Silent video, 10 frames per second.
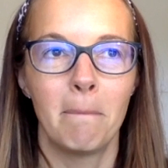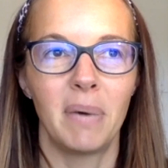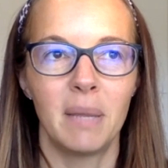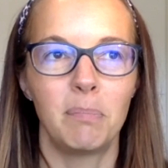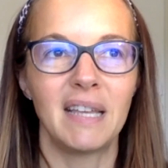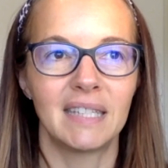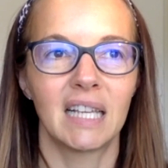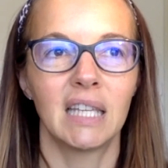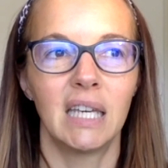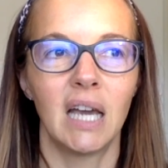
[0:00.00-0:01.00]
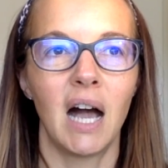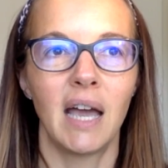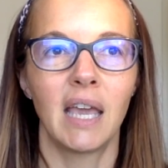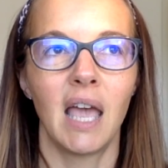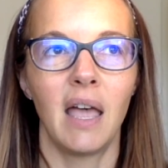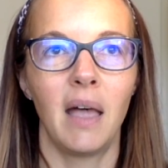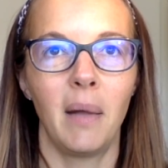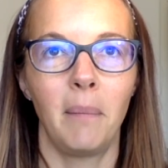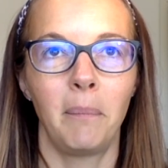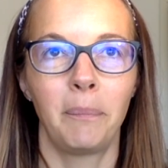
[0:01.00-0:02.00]
But basically
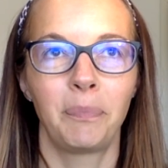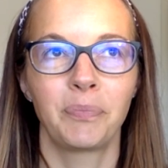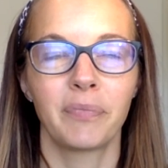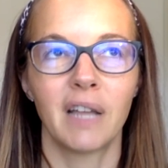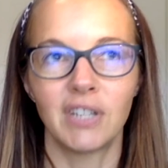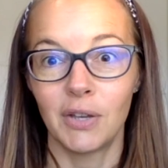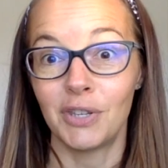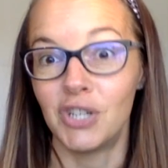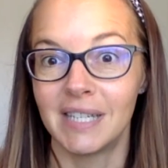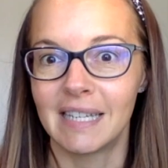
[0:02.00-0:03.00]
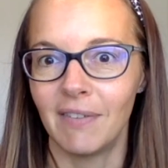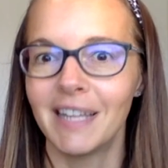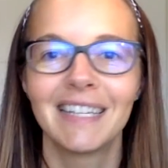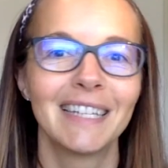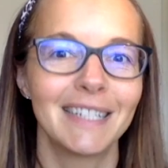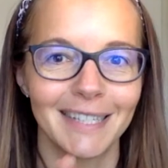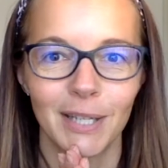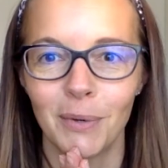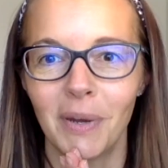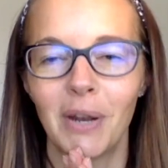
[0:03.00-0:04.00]
I'll tell you the gist of it, just
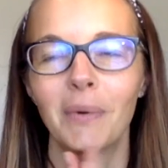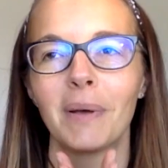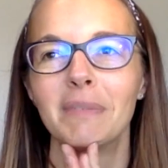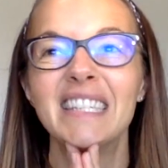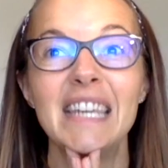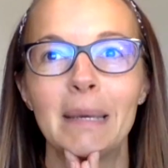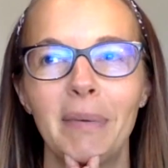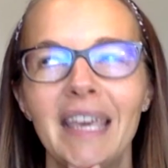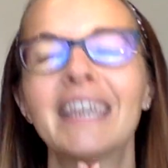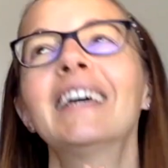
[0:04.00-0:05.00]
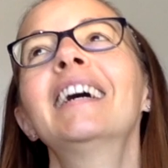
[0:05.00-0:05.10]
so you want to know, a sneak peek.